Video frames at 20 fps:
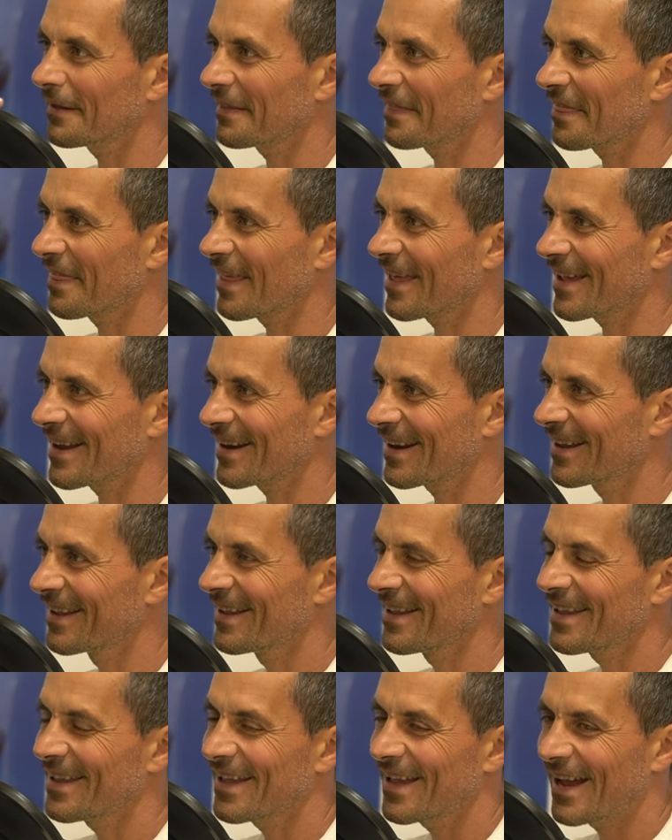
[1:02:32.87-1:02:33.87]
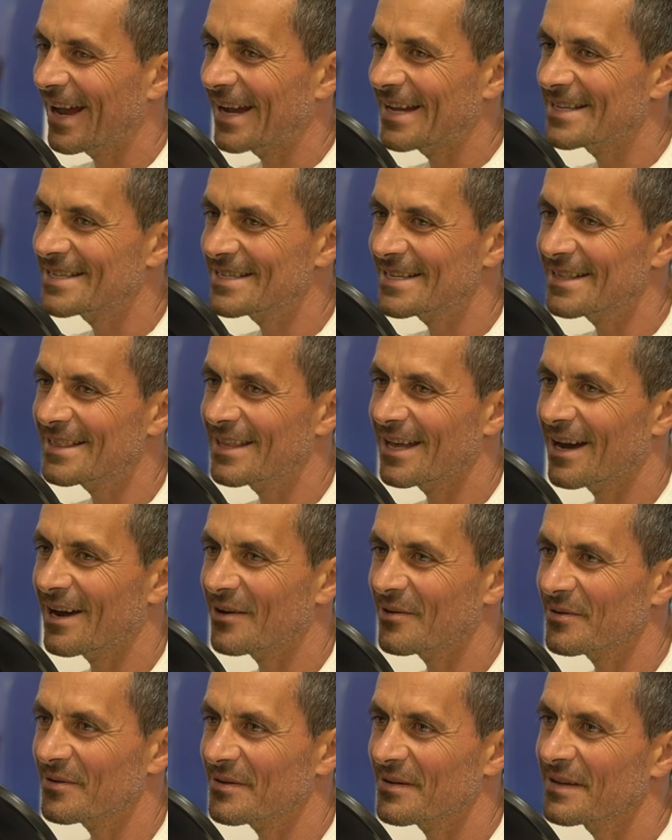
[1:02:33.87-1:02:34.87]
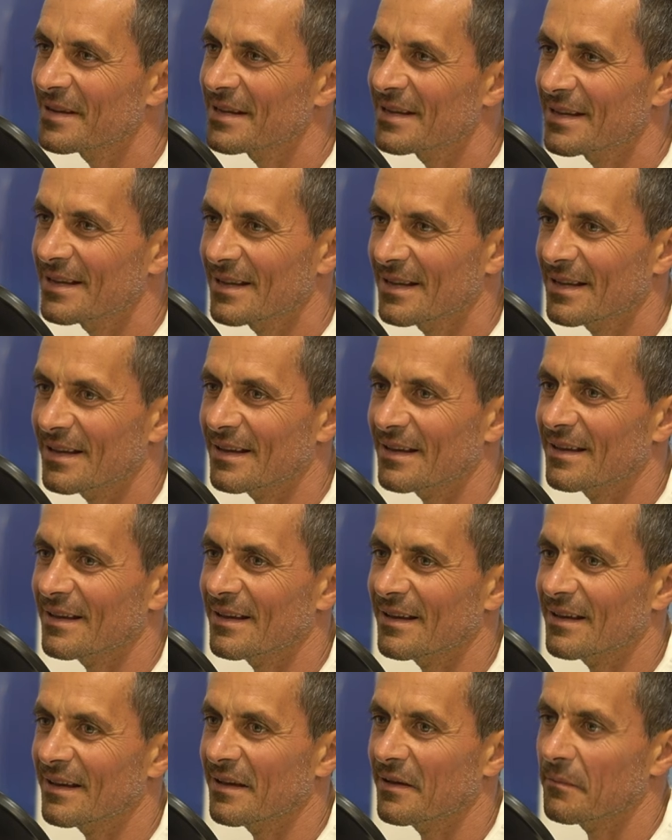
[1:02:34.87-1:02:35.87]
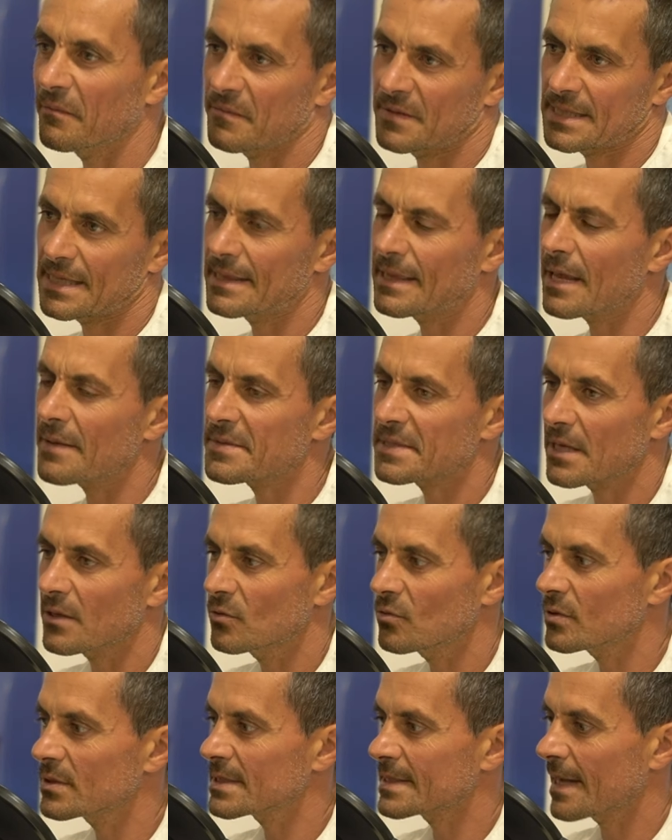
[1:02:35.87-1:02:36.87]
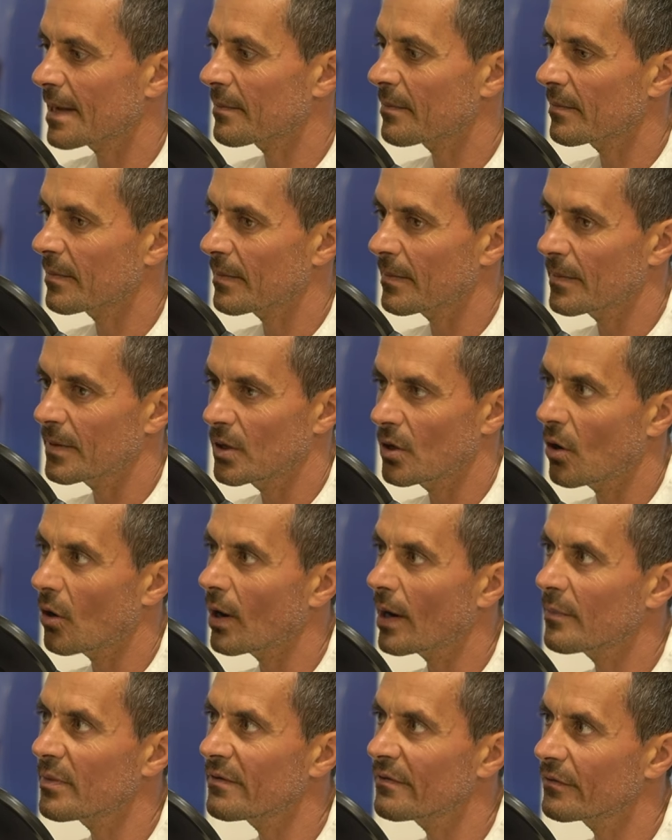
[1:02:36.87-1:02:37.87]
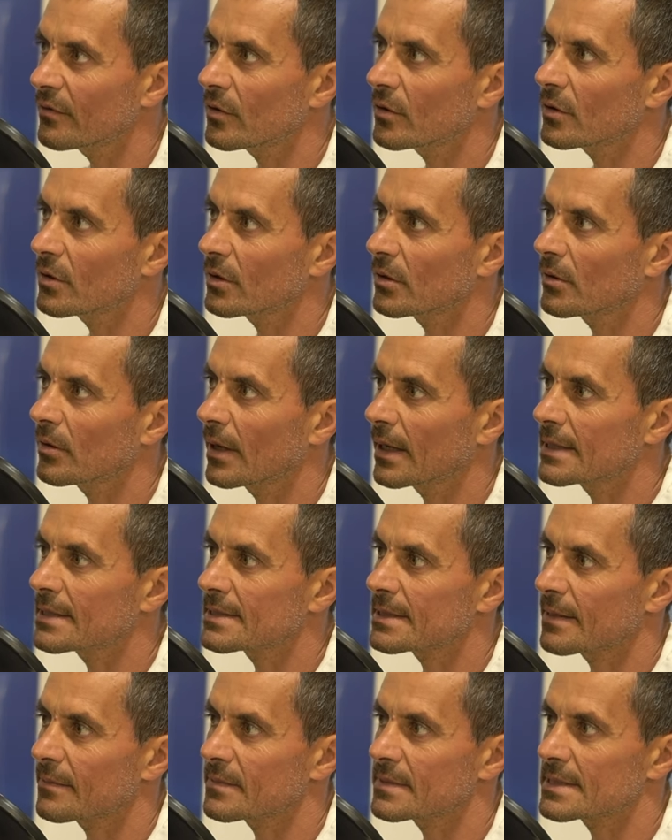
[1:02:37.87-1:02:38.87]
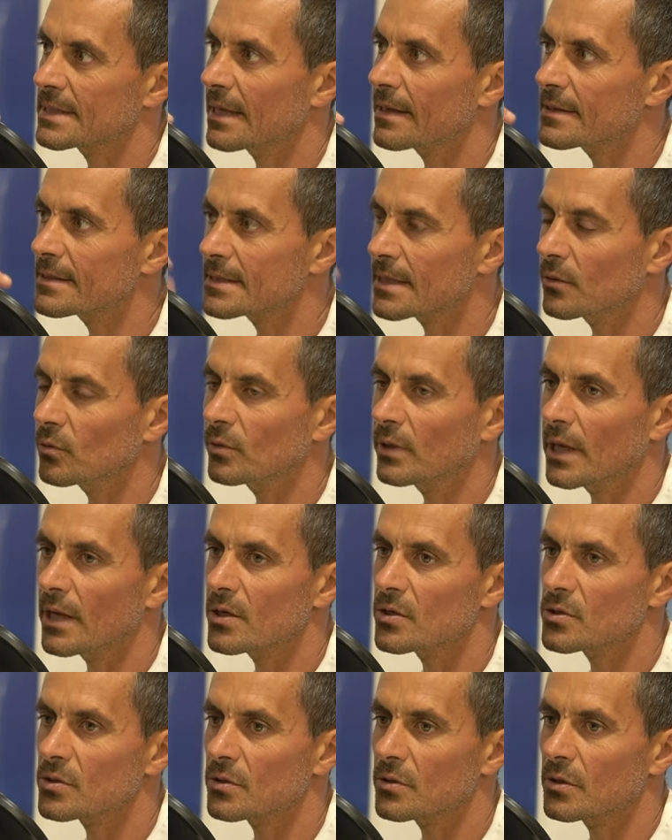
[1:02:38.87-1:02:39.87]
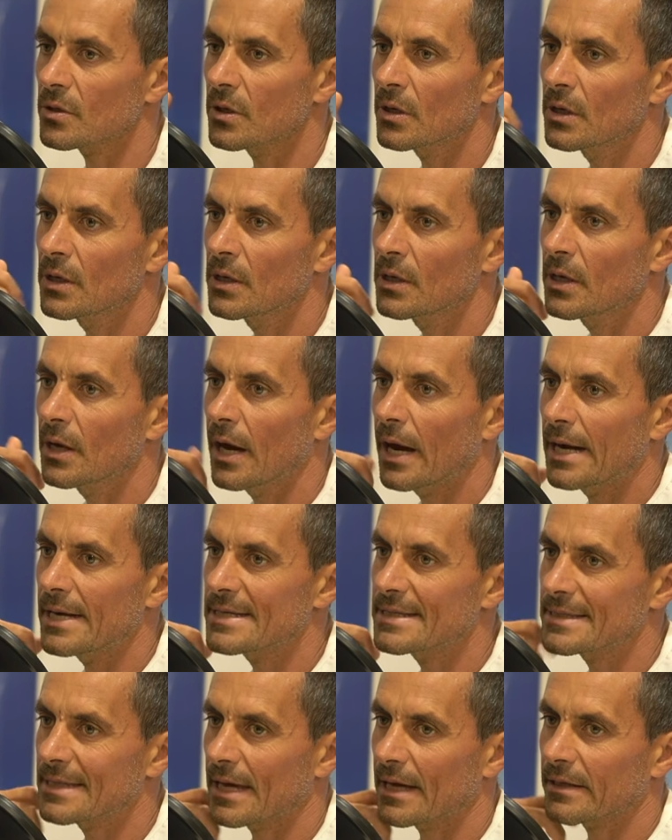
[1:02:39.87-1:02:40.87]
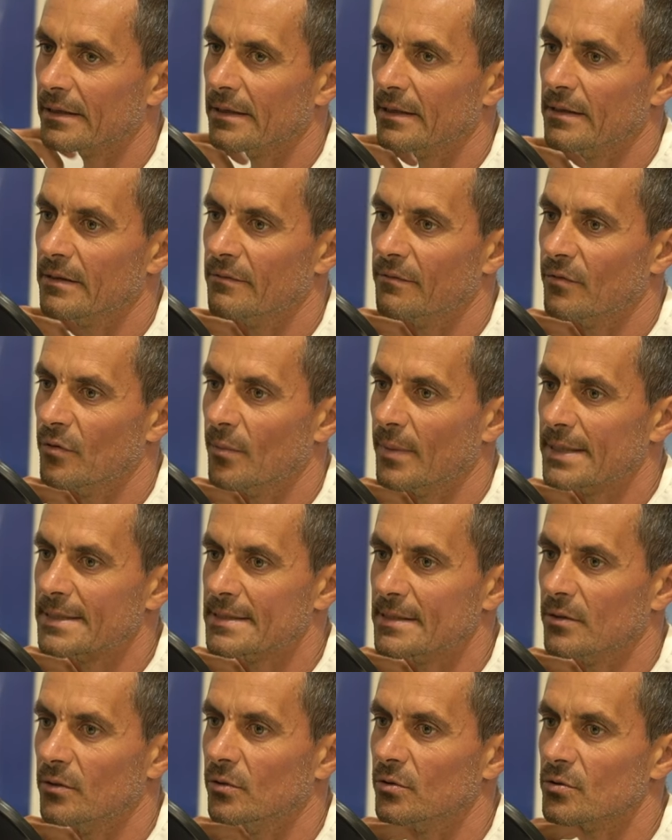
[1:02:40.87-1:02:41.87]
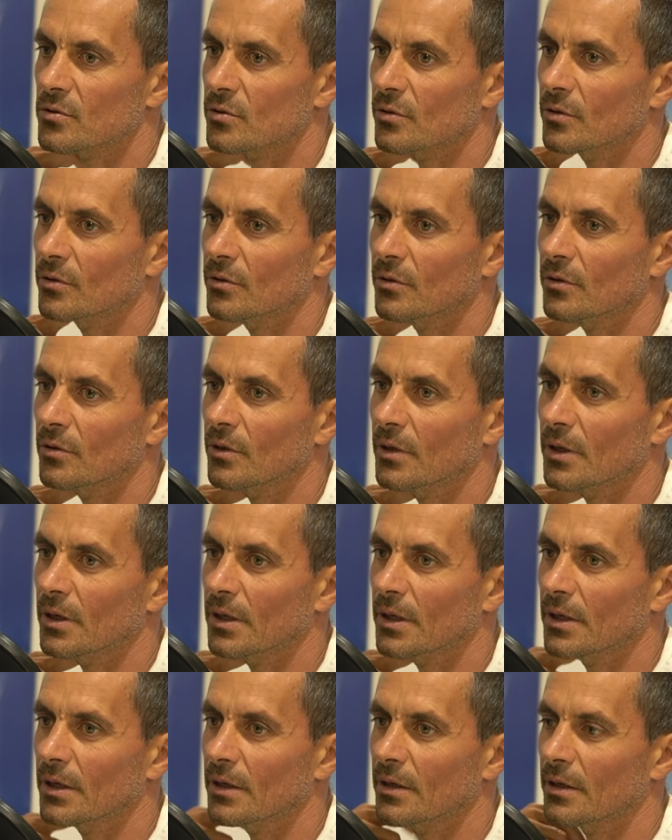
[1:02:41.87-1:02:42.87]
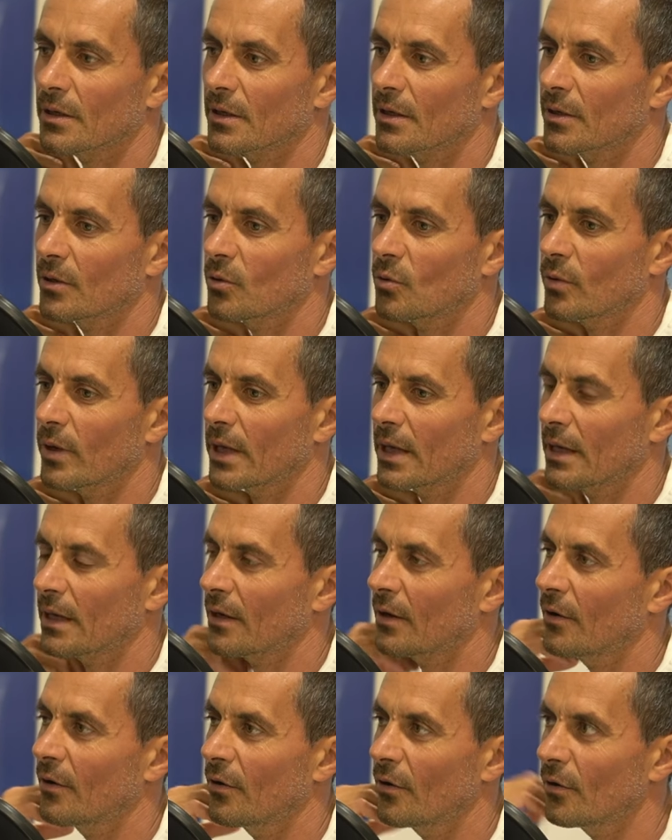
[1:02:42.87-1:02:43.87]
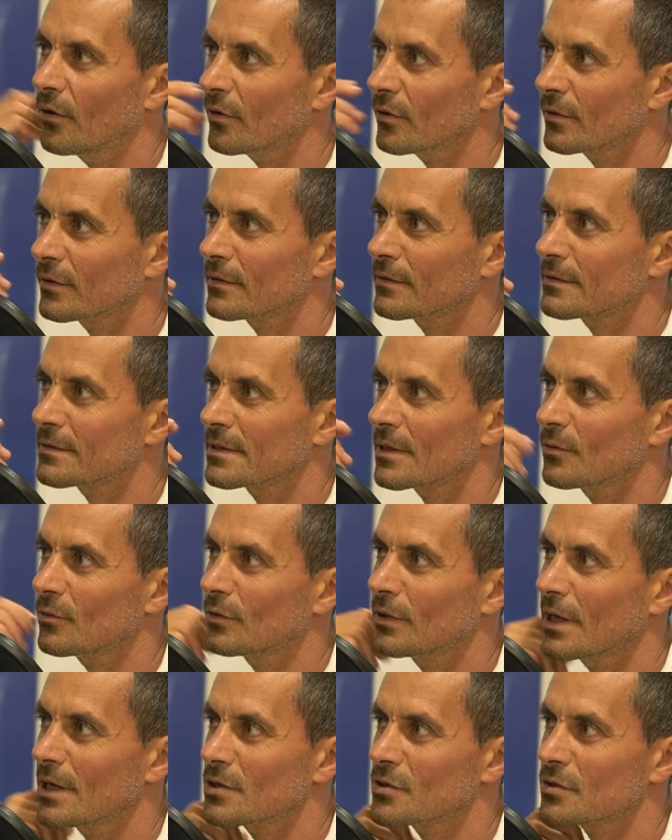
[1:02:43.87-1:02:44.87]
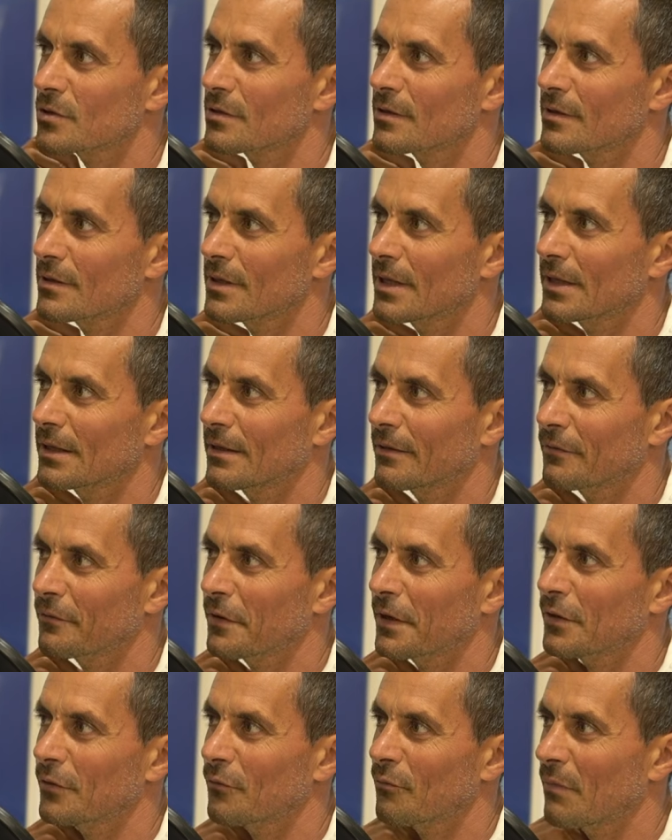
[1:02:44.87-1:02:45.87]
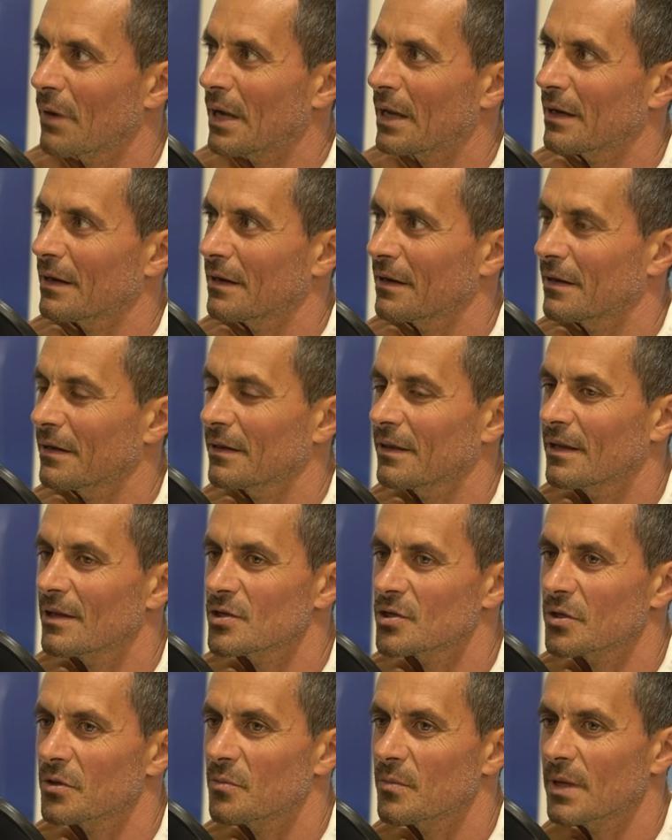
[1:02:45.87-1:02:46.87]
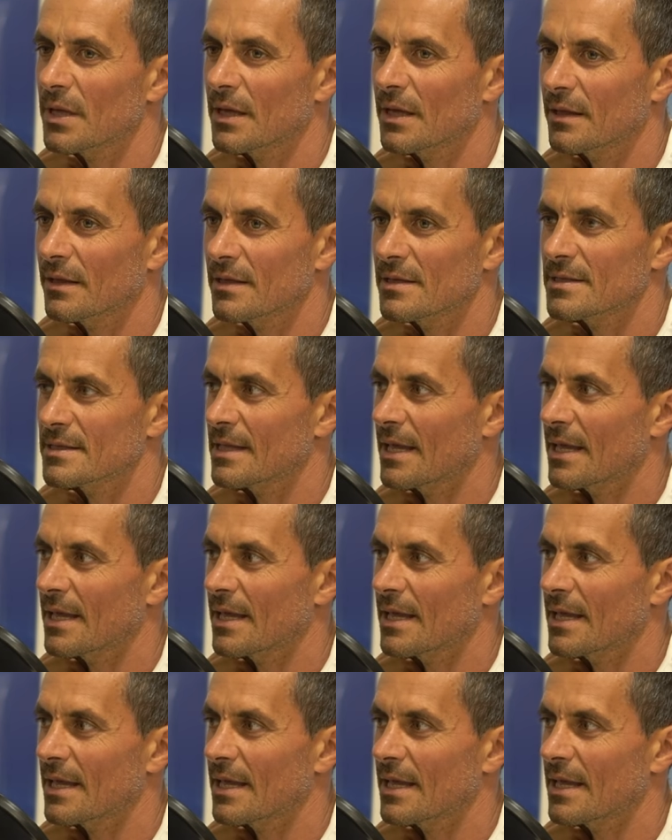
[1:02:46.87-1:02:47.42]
and then I sit down. Uh, sometimes I do some yoga before, like some sun salutation. I started a few months ago also uh, in doing hurt salutation that a friend of mine taught me, and is